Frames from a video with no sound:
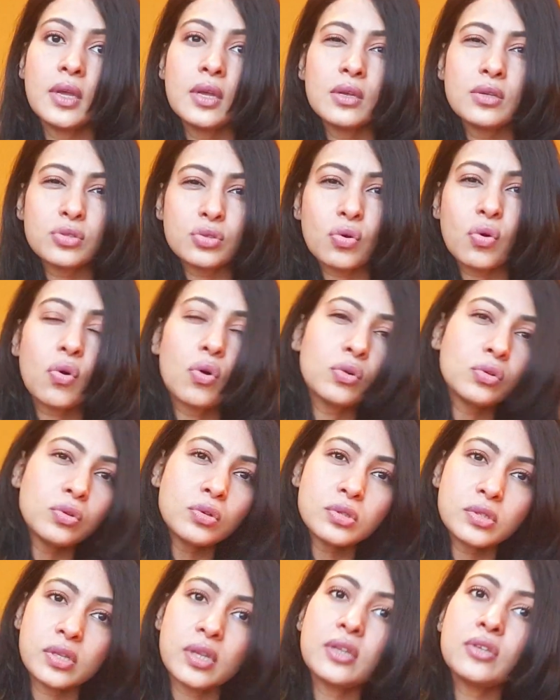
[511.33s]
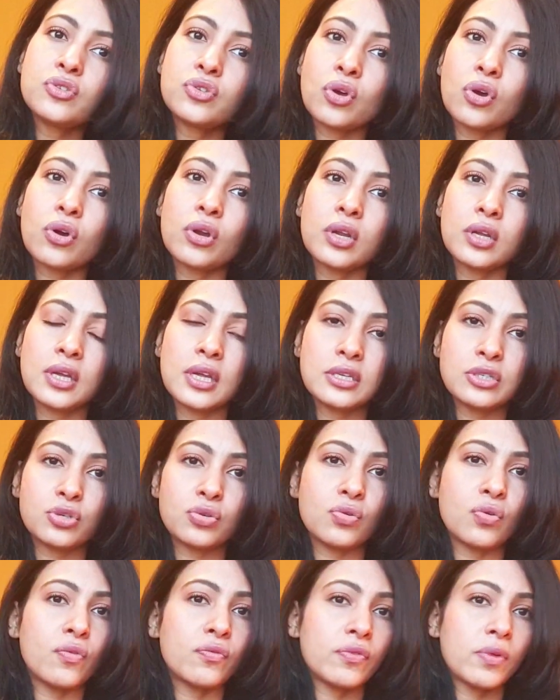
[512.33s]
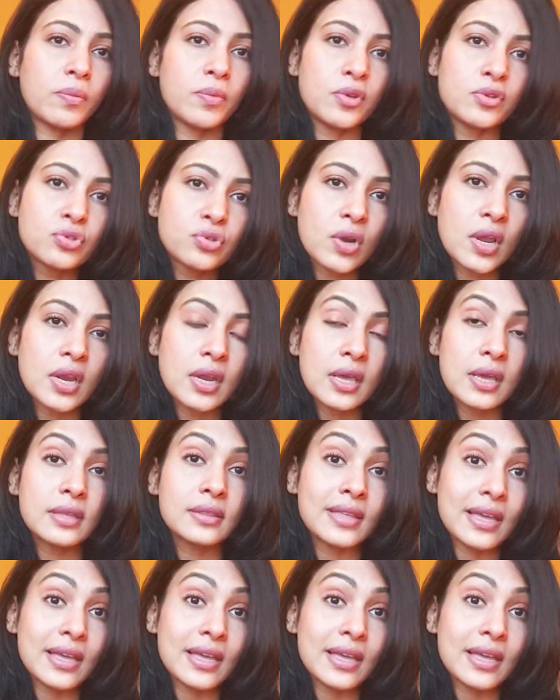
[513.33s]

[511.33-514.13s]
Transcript: So all those things you're going to get to know from your training.